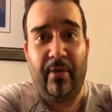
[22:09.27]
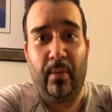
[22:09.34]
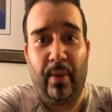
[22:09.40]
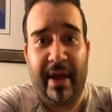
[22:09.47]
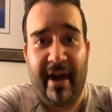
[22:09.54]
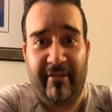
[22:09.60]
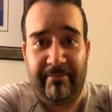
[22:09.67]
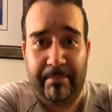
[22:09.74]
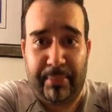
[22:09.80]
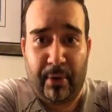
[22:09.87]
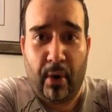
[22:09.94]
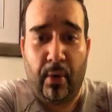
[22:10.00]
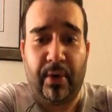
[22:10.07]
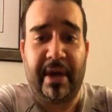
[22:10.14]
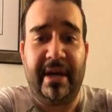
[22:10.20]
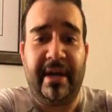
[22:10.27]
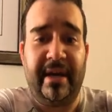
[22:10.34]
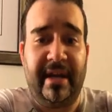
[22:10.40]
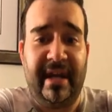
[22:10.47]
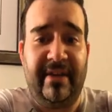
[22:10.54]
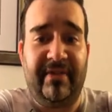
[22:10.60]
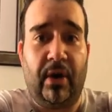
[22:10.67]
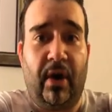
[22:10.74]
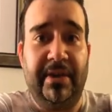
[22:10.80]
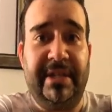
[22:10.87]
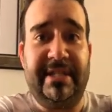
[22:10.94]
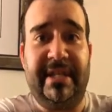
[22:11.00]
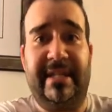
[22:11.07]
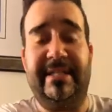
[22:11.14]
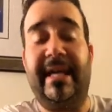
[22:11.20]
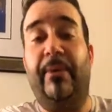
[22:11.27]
we have broken even on these tickets.